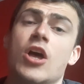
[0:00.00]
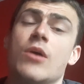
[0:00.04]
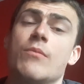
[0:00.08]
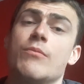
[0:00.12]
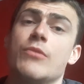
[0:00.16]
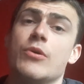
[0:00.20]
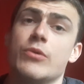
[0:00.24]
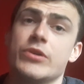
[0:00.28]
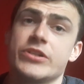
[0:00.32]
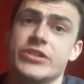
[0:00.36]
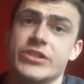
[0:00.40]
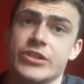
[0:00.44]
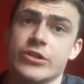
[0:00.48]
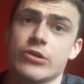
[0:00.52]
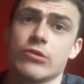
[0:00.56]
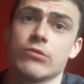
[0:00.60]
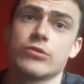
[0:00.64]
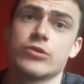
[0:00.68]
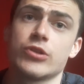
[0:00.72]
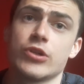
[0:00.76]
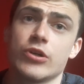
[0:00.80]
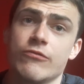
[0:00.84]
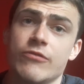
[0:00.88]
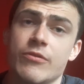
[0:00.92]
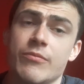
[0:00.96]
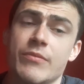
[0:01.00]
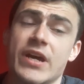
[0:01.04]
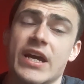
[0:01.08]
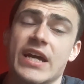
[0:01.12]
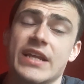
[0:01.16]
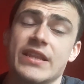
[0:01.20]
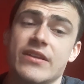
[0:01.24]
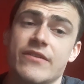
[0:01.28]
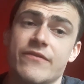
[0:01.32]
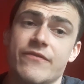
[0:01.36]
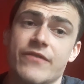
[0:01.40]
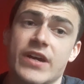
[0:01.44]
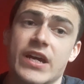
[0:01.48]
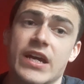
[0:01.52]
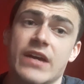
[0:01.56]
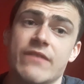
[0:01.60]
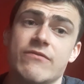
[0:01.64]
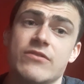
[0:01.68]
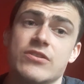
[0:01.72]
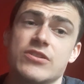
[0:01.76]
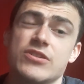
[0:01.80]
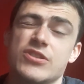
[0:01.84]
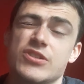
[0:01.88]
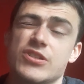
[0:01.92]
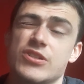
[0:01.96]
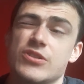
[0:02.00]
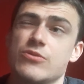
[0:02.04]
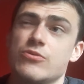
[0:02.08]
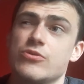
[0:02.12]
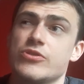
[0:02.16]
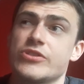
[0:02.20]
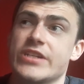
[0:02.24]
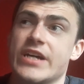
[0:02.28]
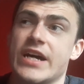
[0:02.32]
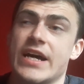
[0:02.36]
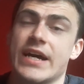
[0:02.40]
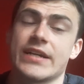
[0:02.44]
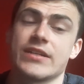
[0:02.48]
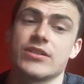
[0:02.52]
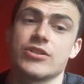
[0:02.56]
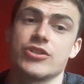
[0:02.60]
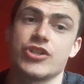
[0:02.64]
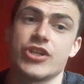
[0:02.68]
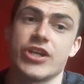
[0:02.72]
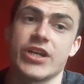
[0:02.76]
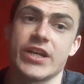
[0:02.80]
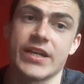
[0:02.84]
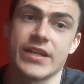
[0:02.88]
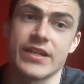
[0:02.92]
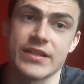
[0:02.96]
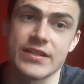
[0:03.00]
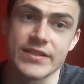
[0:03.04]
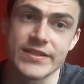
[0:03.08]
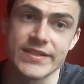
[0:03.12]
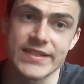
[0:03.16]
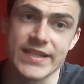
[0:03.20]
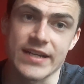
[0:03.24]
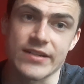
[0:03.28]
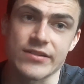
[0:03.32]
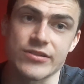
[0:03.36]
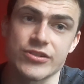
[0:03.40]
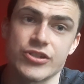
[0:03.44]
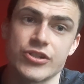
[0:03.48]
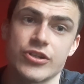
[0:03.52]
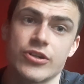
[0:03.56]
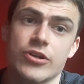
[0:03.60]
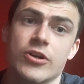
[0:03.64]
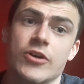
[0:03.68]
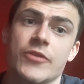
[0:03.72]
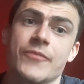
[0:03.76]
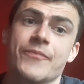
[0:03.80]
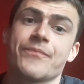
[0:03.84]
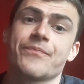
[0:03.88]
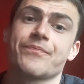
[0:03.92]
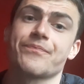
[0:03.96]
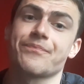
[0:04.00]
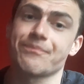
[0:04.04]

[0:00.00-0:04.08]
But we still do remain the favourites to sign Jadon Sancho.